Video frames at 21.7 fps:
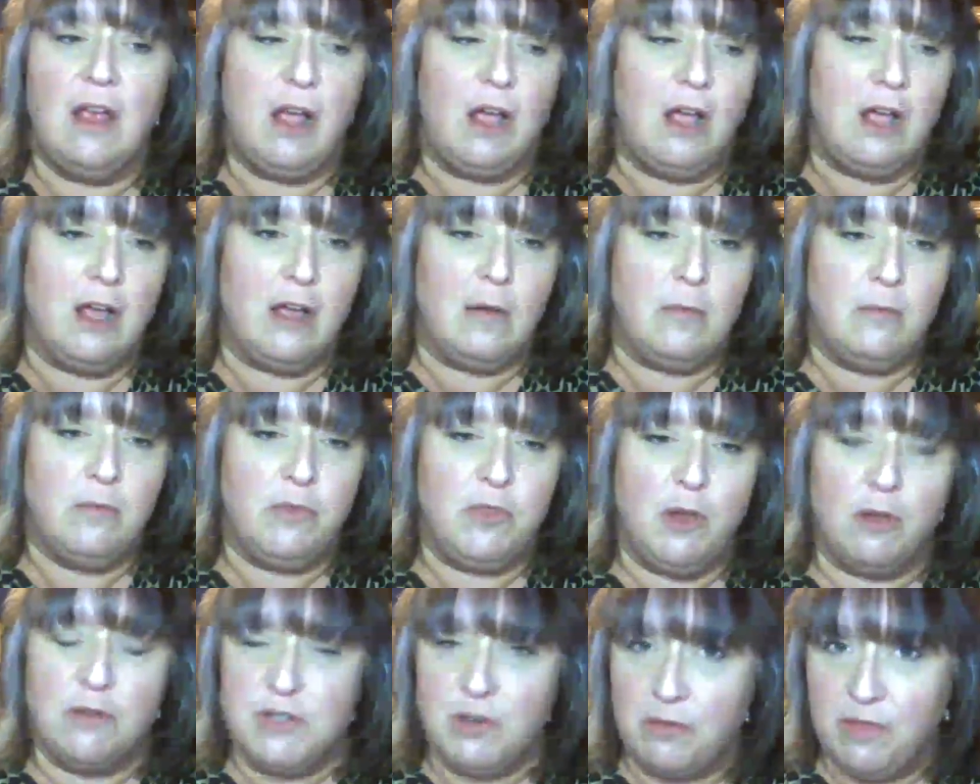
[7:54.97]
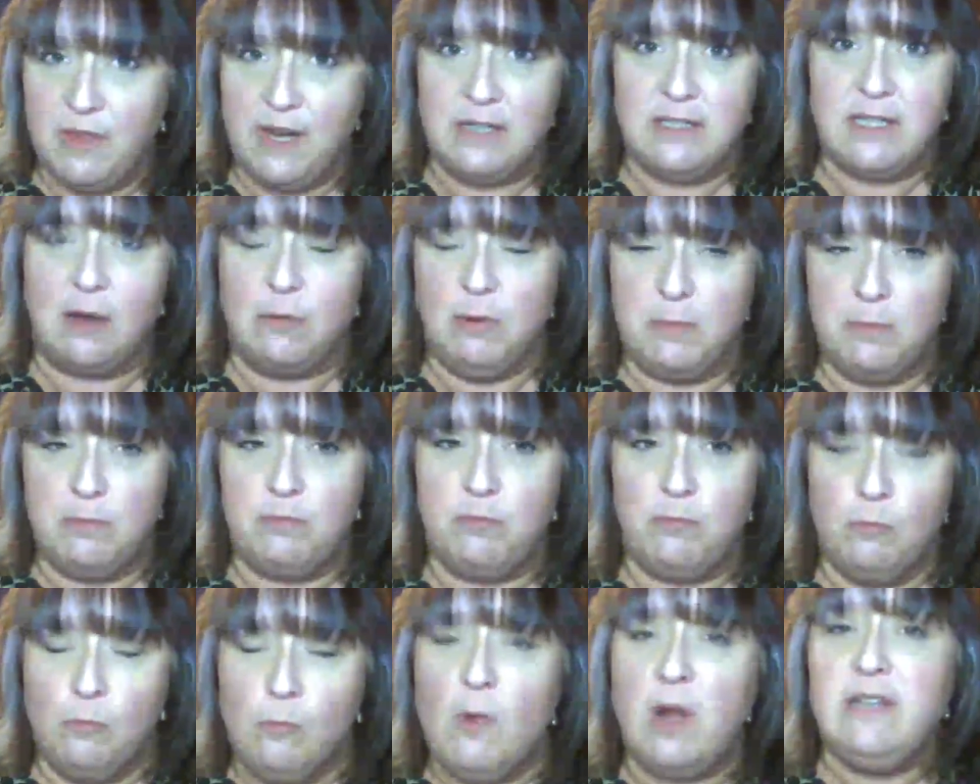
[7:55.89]
Those are things I would
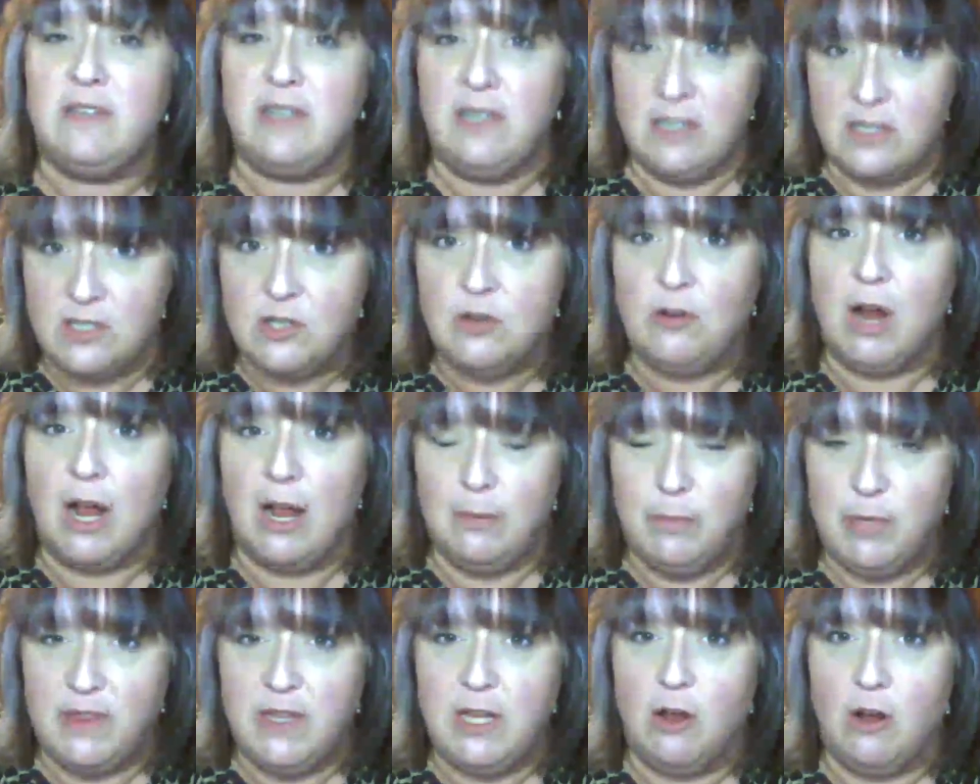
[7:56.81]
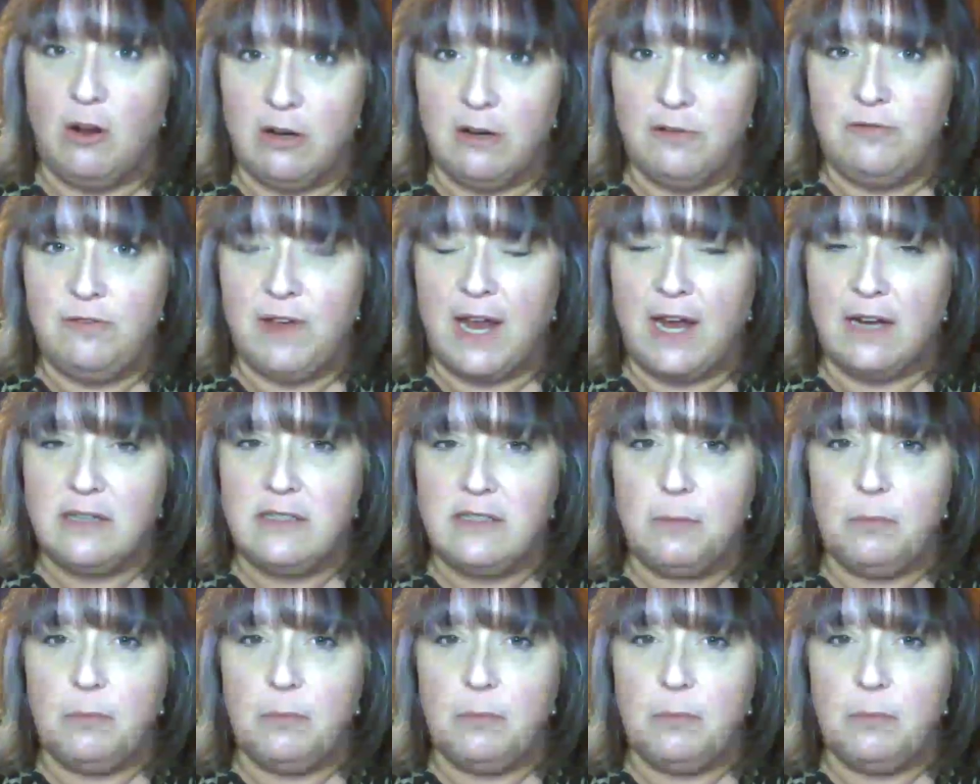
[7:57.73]
want to describe in the artifact.